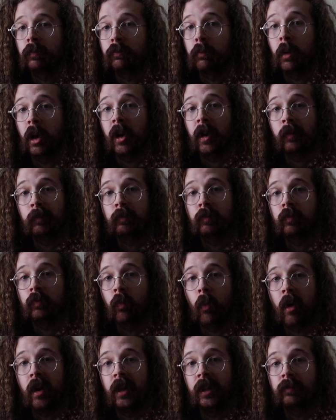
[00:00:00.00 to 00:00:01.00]
But
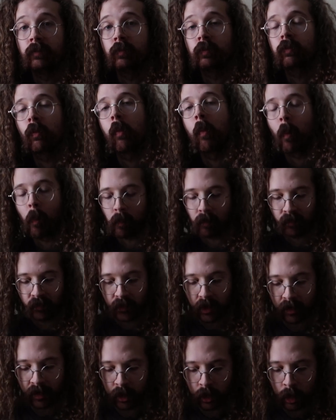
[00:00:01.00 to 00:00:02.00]

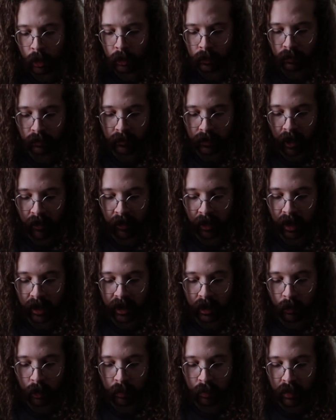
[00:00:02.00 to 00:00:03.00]
even though I felt
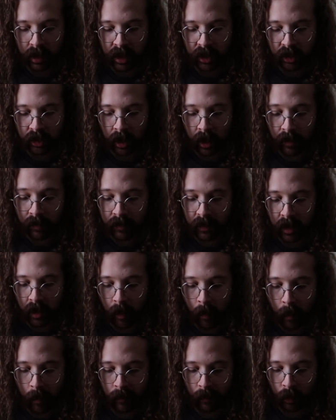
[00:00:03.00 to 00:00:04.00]
like they were pretty soft
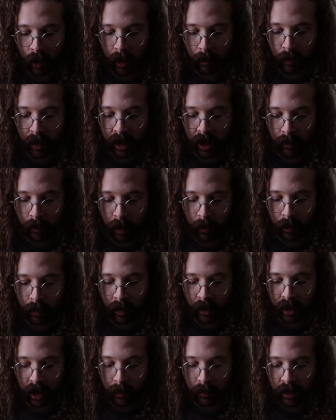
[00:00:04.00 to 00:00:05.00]
when I picked them up with
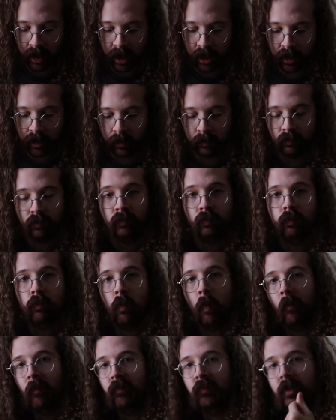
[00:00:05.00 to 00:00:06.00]
my chopsticks,
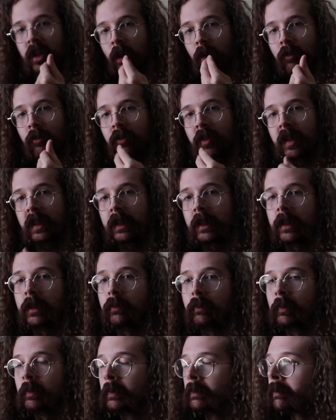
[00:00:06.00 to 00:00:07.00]
they don't
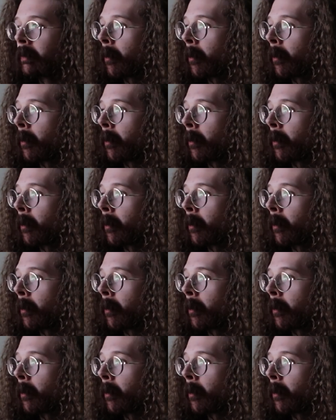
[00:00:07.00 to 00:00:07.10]
feel